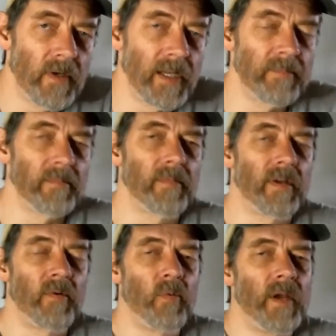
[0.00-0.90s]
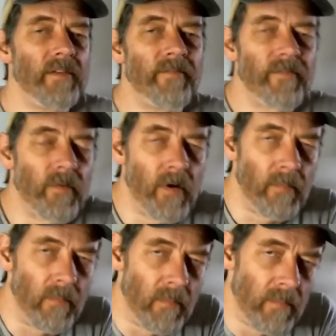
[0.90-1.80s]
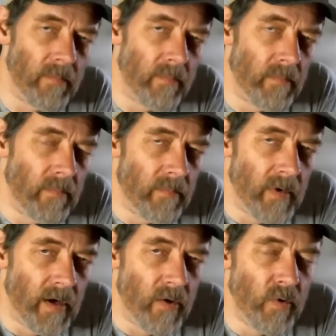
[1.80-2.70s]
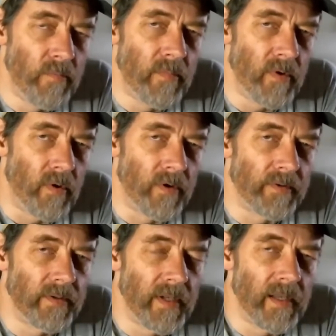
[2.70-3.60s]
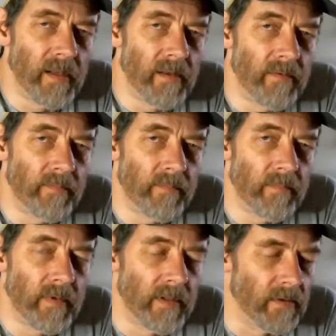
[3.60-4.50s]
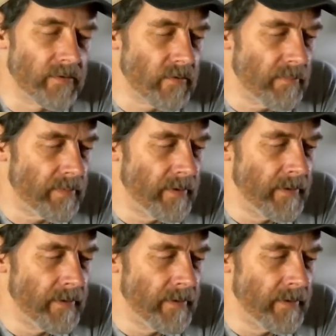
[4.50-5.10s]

I'm away from home on a little trip.